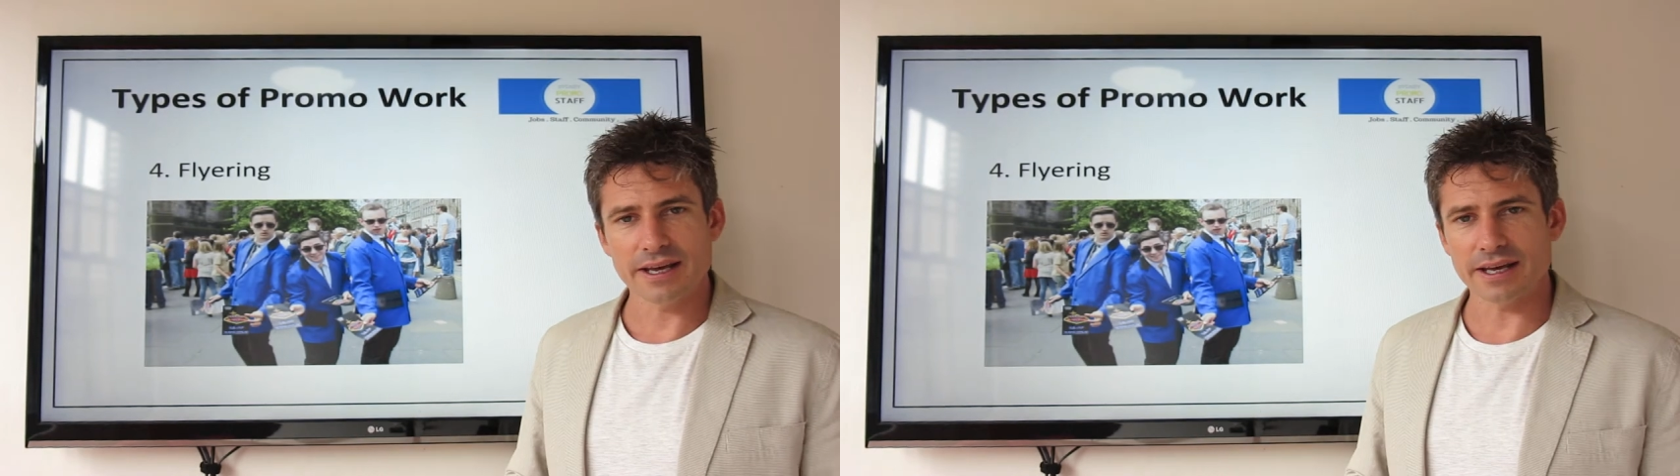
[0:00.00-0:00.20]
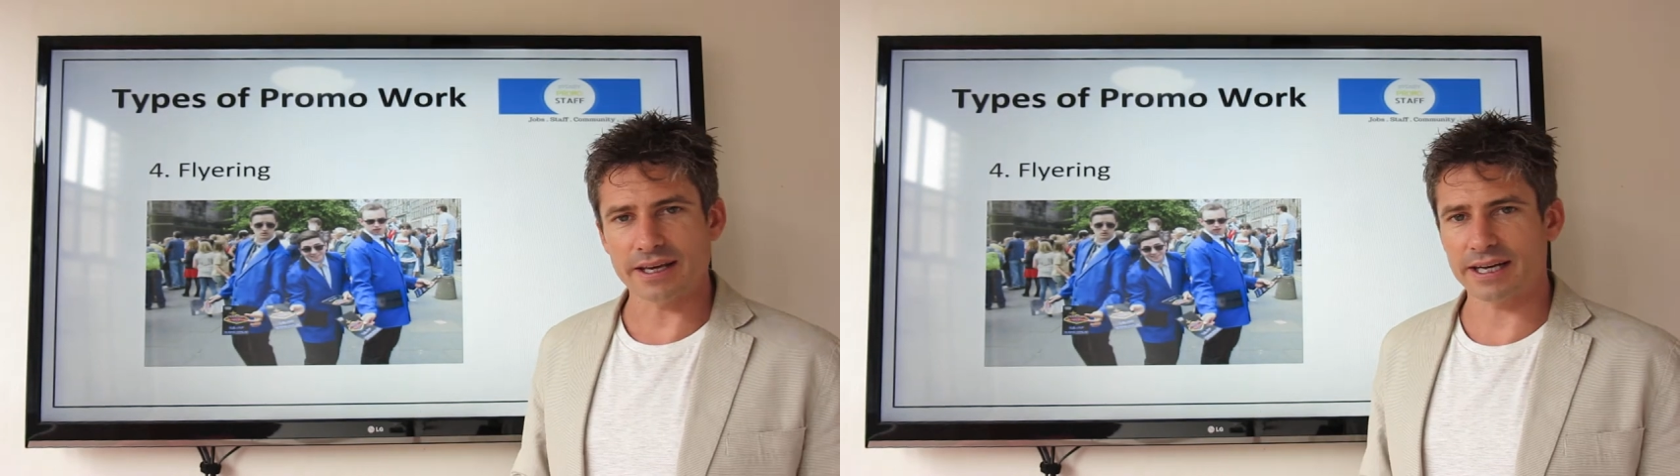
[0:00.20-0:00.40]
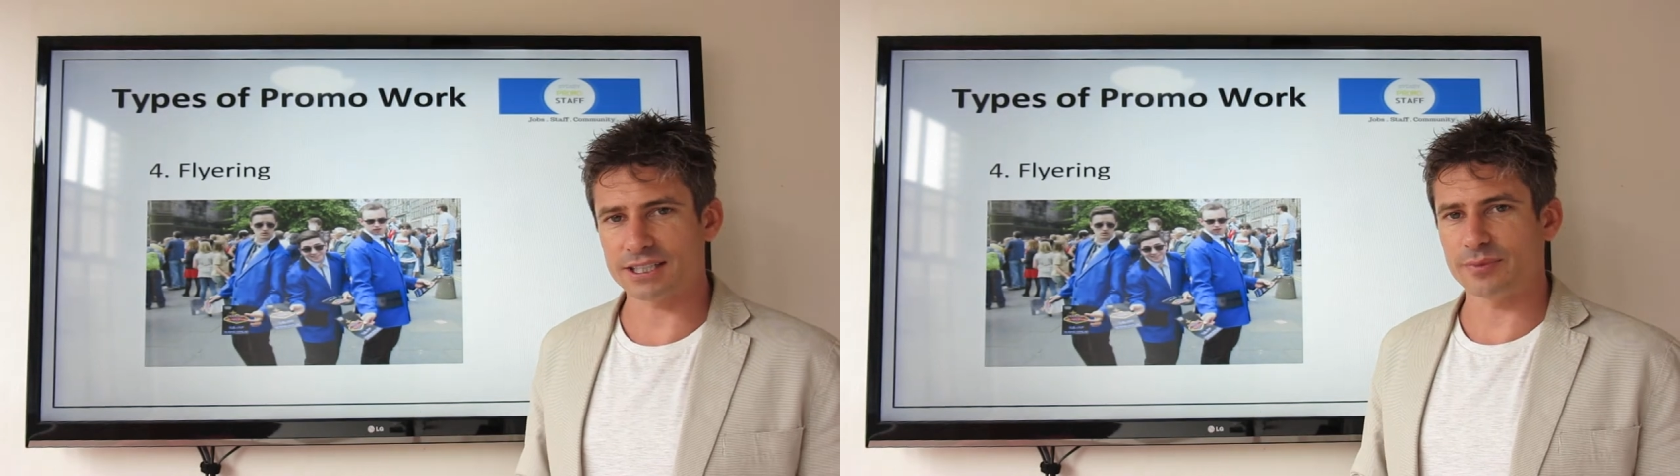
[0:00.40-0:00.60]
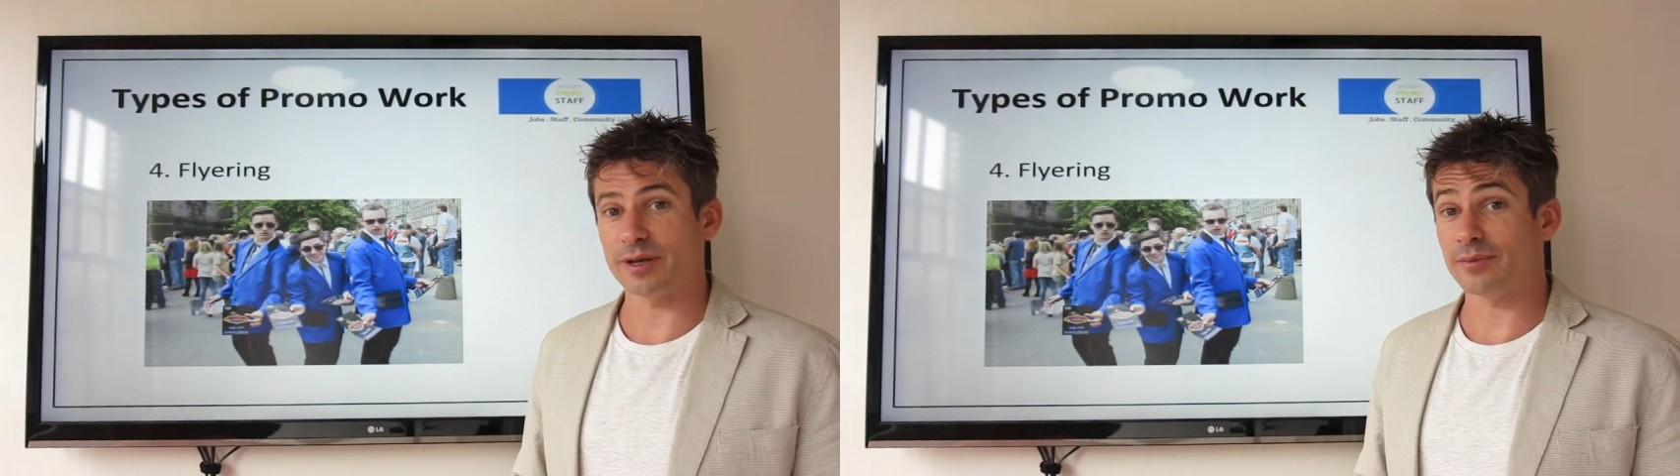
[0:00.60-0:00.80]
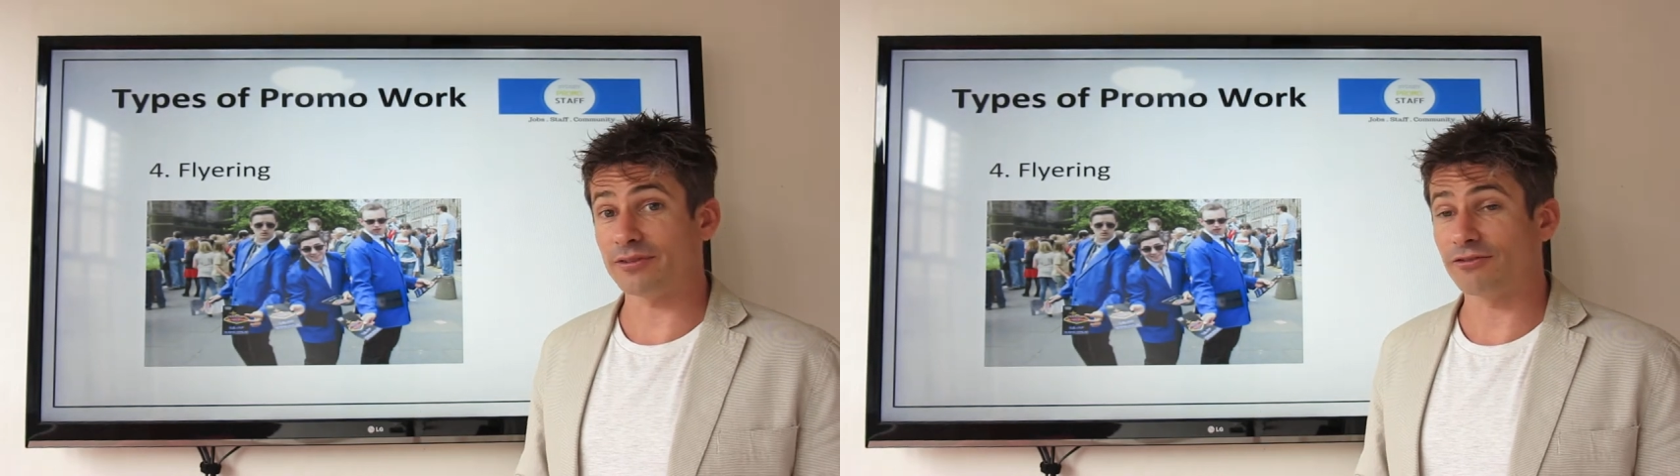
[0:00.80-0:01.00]
it can actually
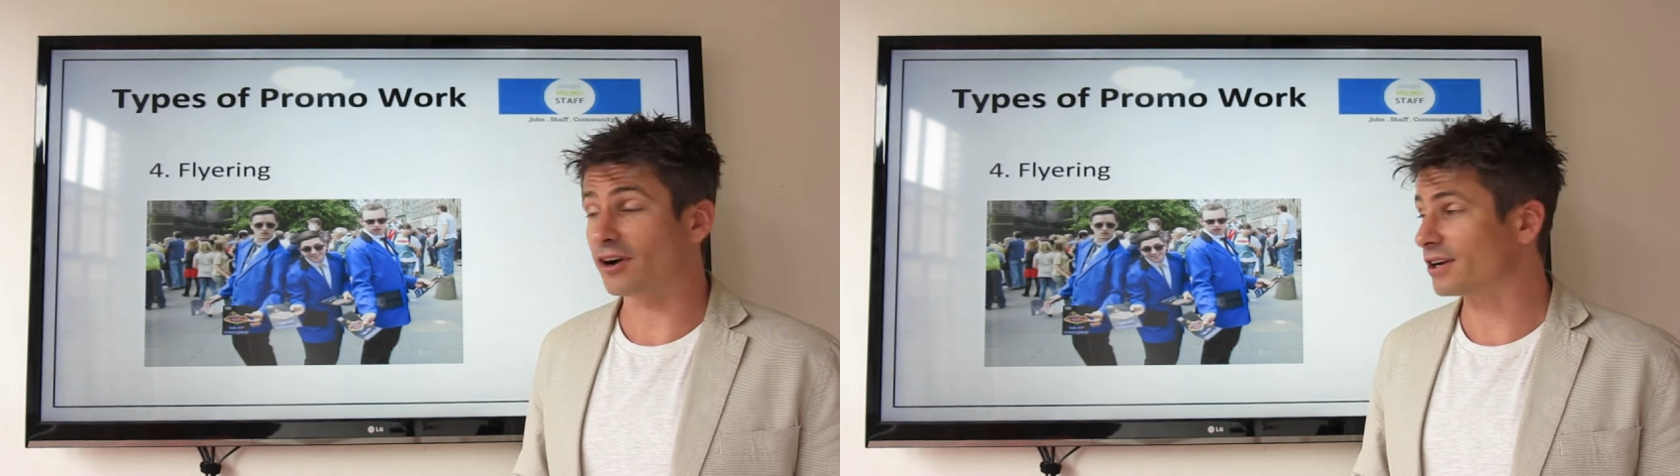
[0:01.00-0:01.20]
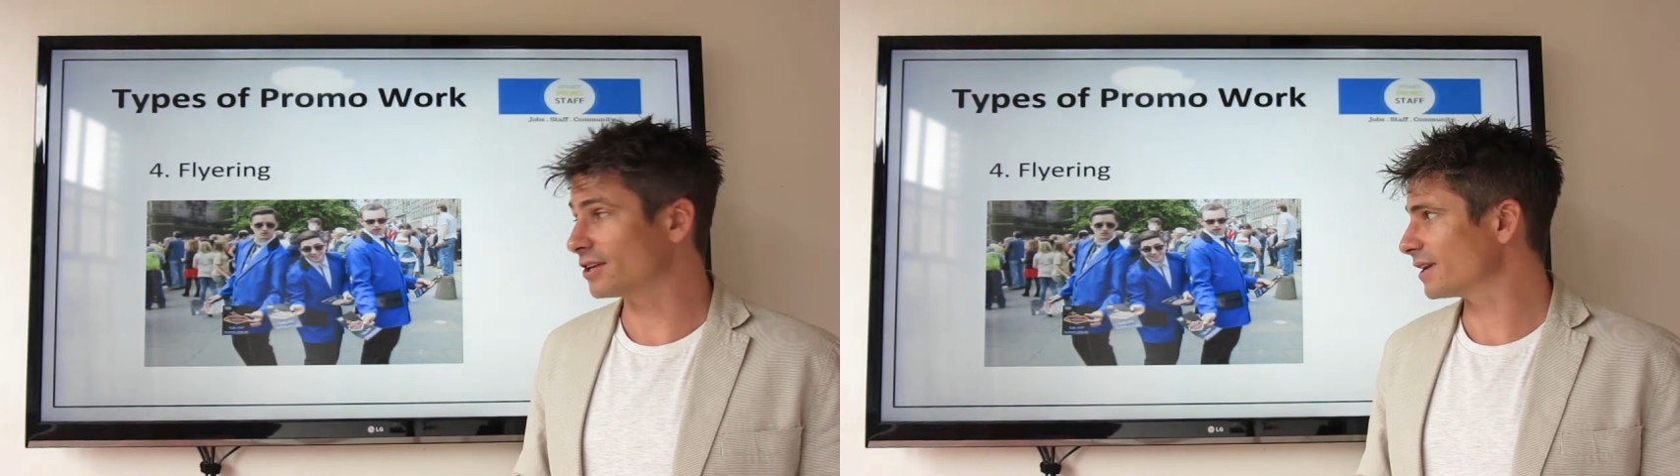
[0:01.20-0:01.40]
be a bit of fun.